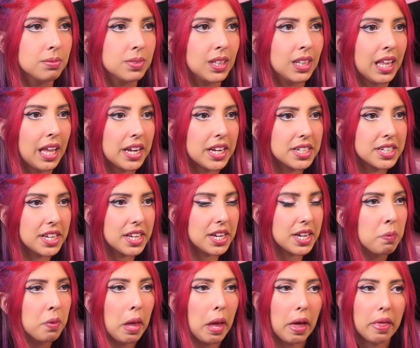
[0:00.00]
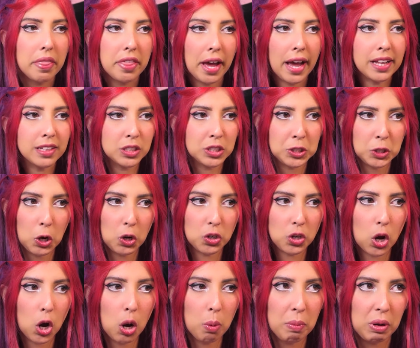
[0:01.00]
Lady, that's not
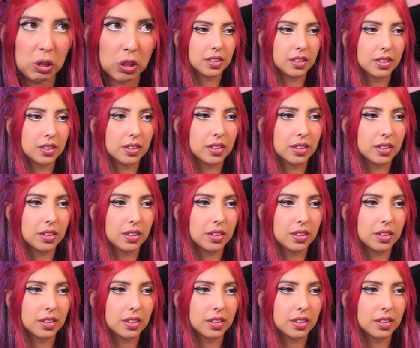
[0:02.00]
normal.